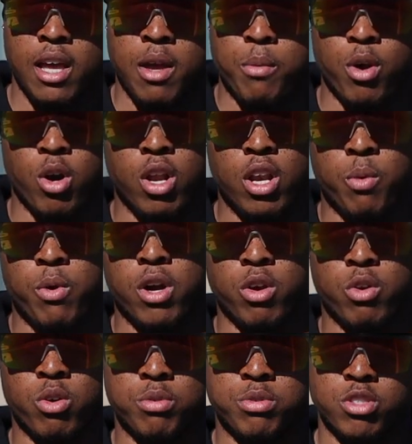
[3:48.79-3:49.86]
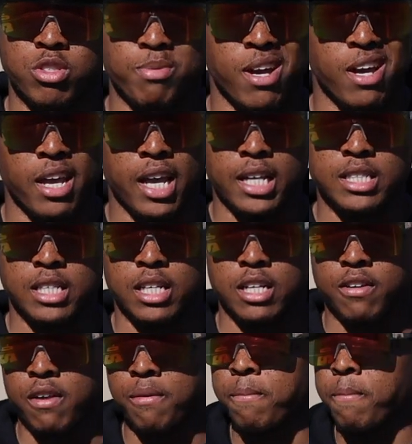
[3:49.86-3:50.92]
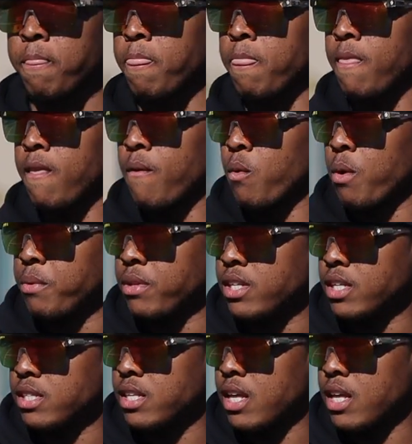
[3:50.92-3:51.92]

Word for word: We all in one group, so it was about 18 of them. When we did